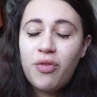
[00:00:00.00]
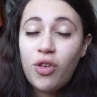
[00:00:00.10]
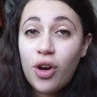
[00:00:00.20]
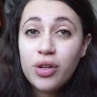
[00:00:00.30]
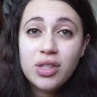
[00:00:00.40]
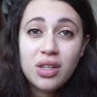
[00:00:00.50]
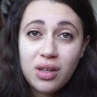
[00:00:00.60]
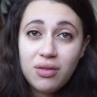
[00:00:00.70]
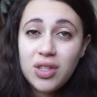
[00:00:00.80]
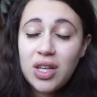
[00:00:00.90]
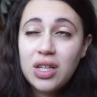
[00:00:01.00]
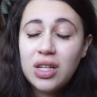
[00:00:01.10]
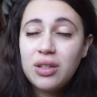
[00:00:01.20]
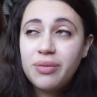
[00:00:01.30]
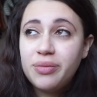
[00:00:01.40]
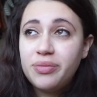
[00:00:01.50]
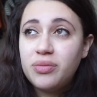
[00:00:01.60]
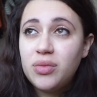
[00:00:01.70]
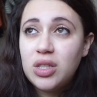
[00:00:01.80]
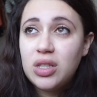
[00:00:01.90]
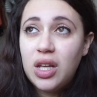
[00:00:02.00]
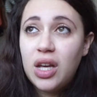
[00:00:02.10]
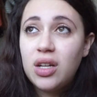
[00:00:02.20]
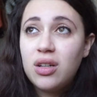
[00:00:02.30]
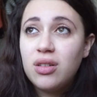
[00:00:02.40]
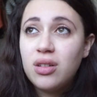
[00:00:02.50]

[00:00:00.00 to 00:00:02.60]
vlogs that I've taken this year.